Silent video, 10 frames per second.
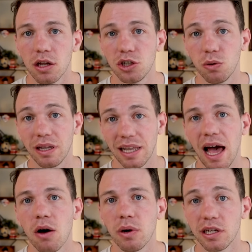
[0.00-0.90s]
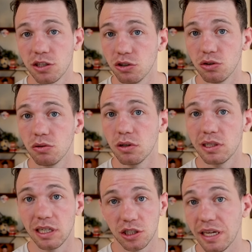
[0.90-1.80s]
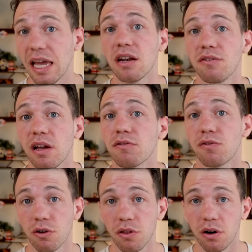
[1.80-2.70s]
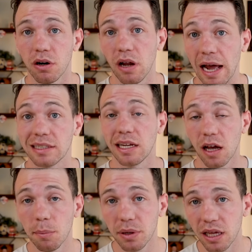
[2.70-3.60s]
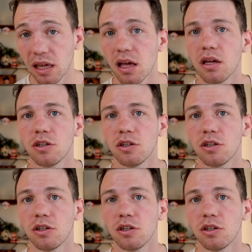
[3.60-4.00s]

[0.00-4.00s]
to allow it to essentially innovate further as a company